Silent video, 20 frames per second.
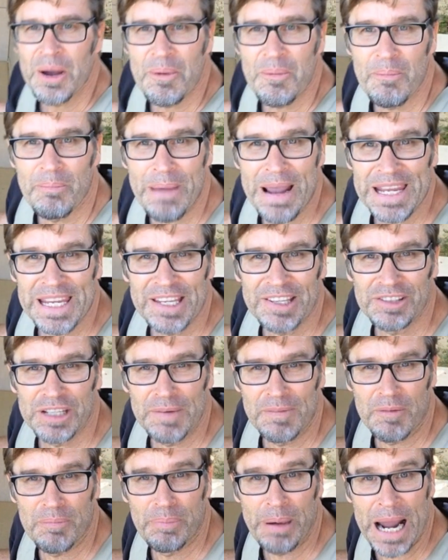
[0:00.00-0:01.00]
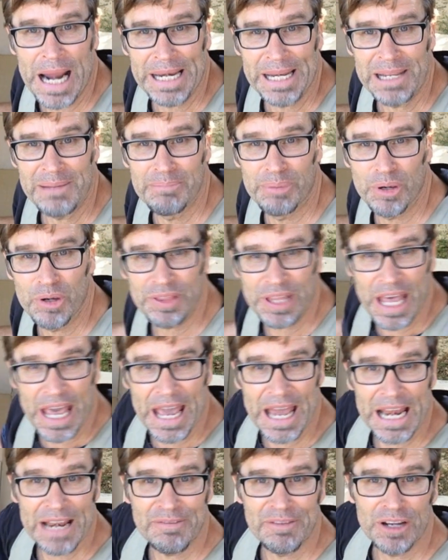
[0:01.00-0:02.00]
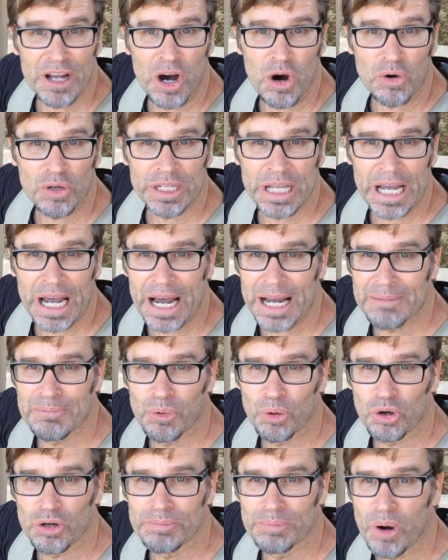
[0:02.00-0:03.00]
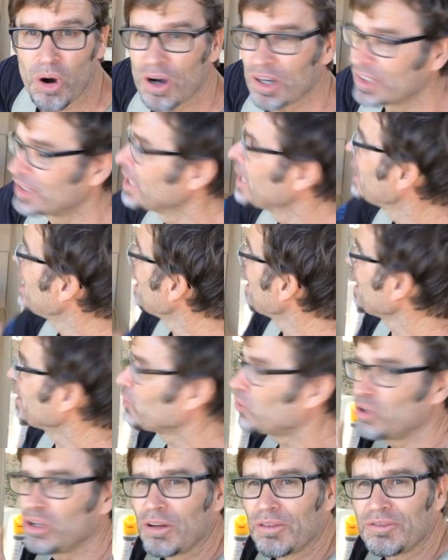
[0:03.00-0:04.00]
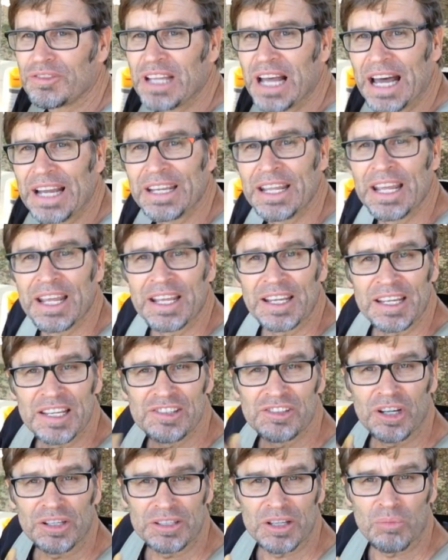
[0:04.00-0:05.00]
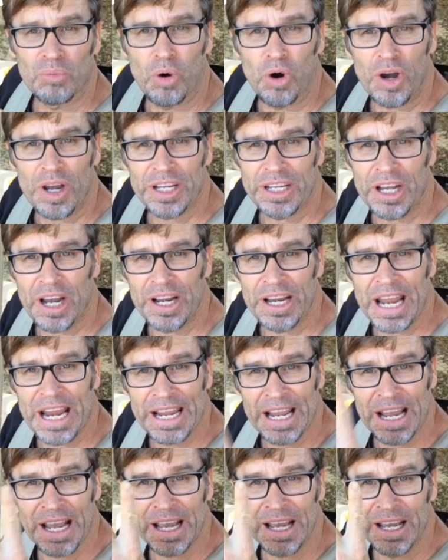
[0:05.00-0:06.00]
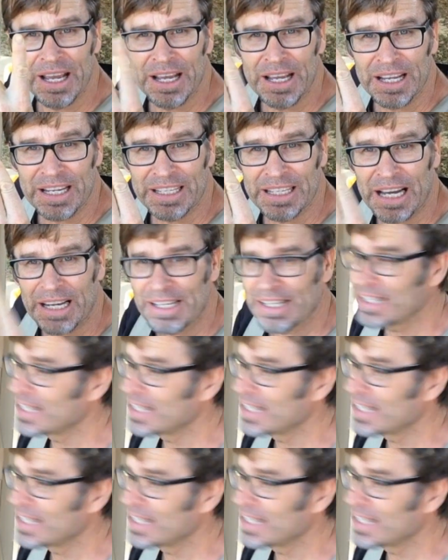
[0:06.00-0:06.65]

Make yourself a painting booth out of an old cardboard box. And all I've done is gotten a wire coat hanger, cut it